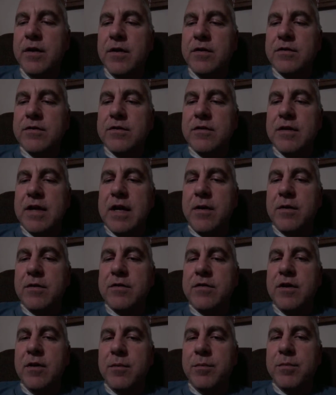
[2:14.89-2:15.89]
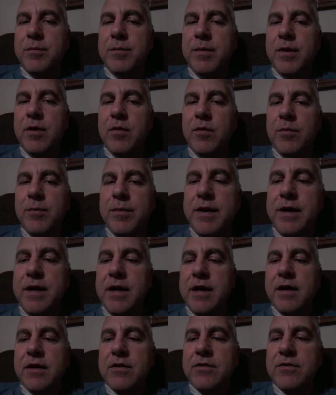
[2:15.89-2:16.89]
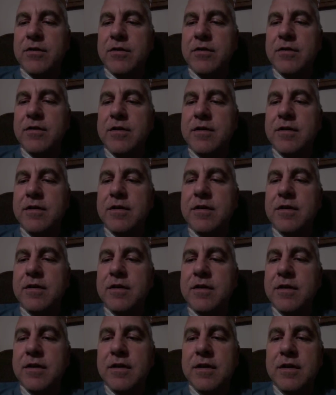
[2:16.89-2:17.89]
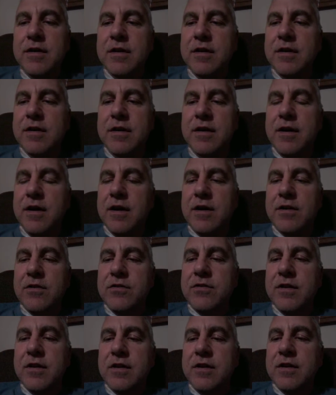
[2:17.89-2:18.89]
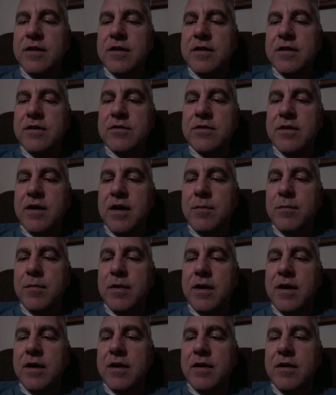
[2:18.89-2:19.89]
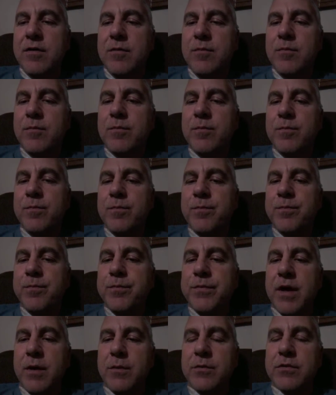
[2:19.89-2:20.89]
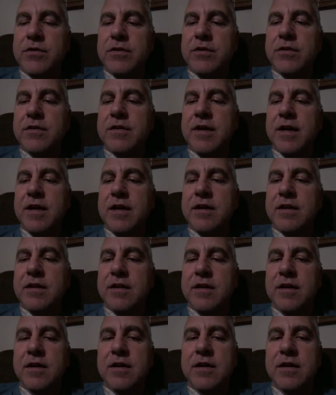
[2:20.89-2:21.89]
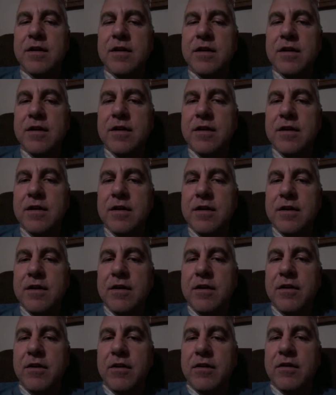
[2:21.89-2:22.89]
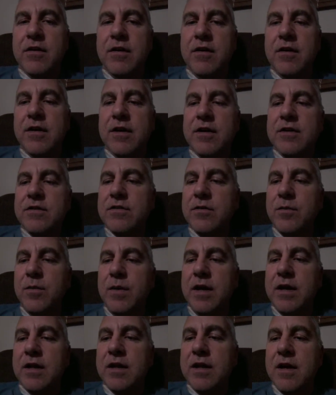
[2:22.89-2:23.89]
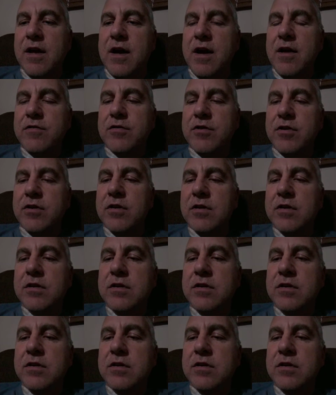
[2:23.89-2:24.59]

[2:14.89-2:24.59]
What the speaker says: so now it's helping me hold my neck. So like I said, this time I was still taking the narcotics a week after.